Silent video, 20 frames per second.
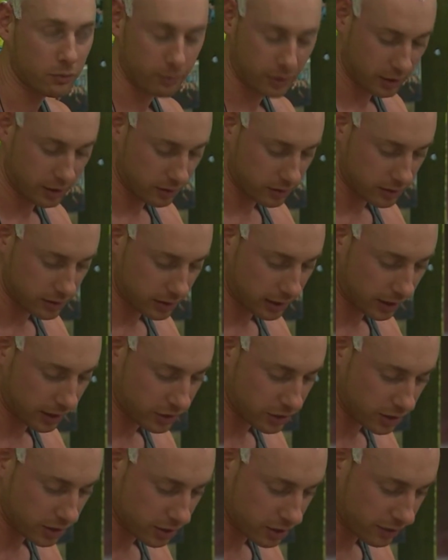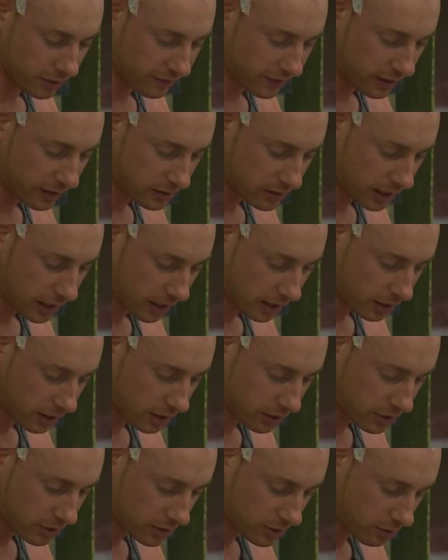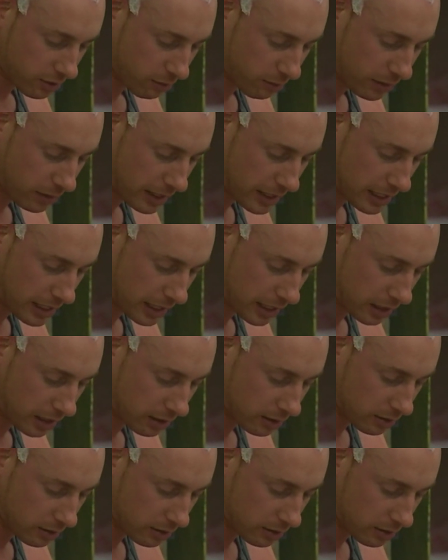because like she feels like, you know, she's completely...